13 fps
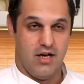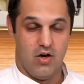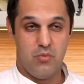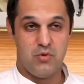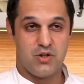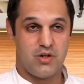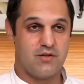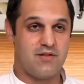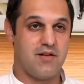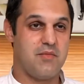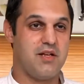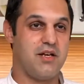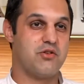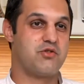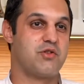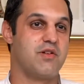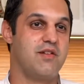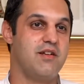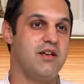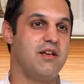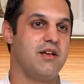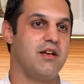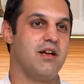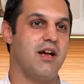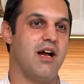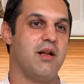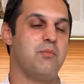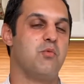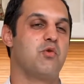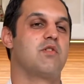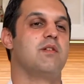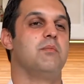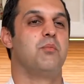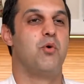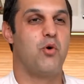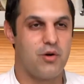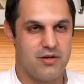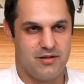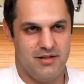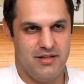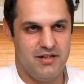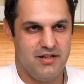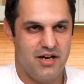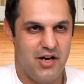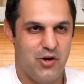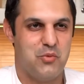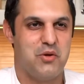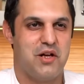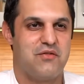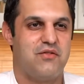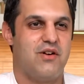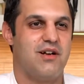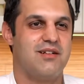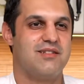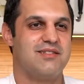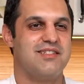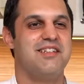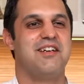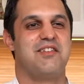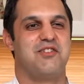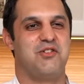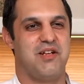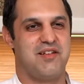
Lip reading: I hope you learned something interesting, and most importantly, I hope you had fun. See you